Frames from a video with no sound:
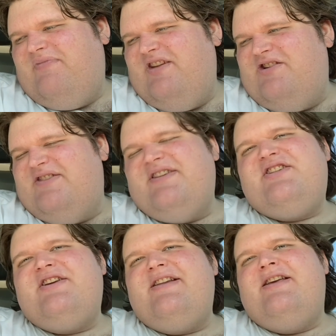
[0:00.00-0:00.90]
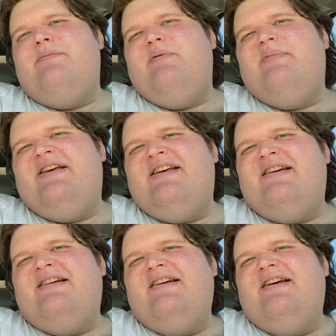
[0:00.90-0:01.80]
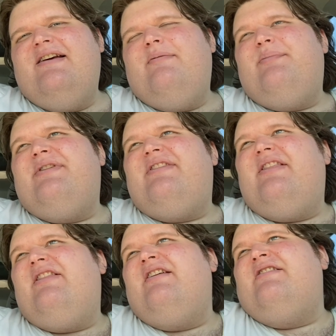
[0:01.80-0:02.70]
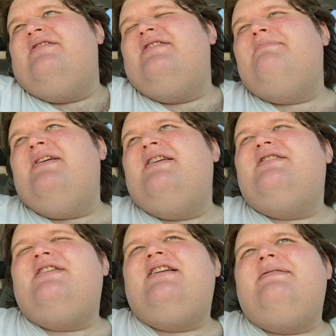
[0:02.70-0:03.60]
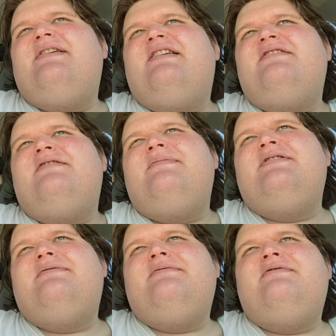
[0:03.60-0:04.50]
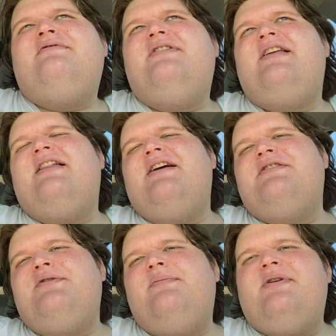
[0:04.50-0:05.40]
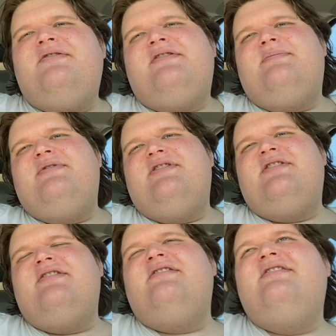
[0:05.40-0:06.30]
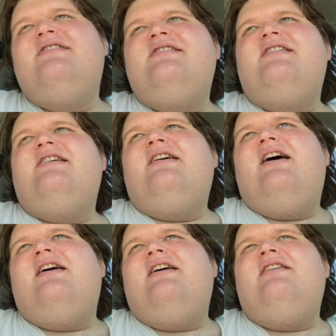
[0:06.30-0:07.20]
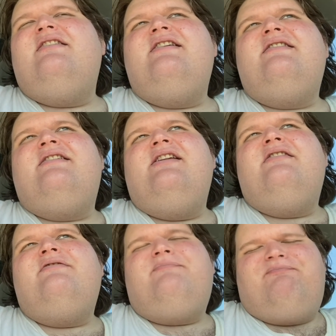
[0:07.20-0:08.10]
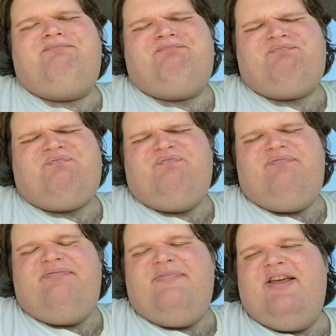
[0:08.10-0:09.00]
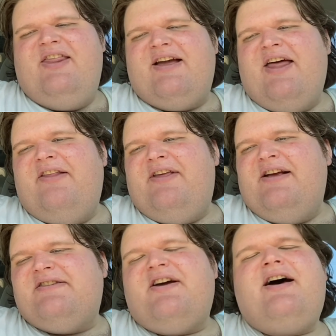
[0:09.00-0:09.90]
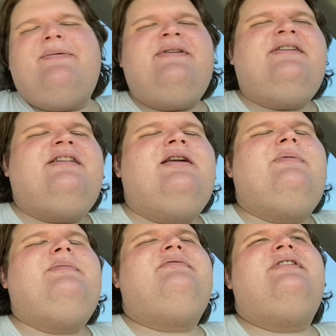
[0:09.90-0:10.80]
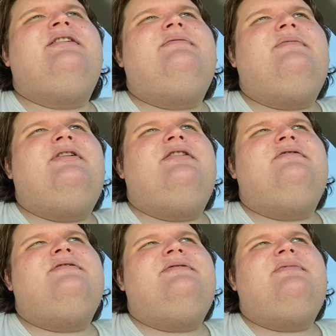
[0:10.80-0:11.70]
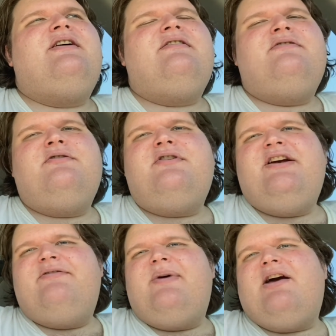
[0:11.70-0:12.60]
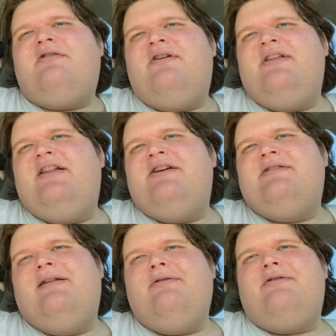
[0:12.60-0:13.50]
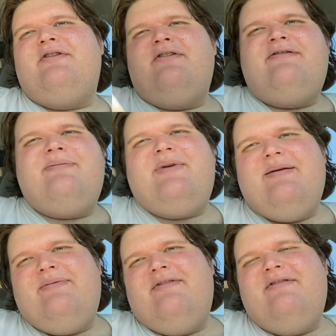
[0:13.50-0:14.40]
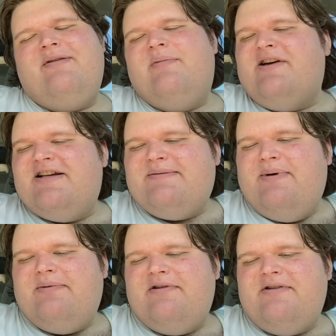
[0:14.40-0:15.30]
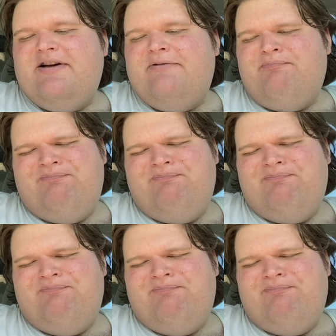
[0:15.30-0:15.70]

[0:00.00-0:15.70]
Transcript: they're just a shitty human being, but they're just being shitty because they're miserable and they like to abuse their position. And, you know, that kind of thing is common. A lot of people get, you know, some kind of degree of power and they like to lord it over people and boss people around.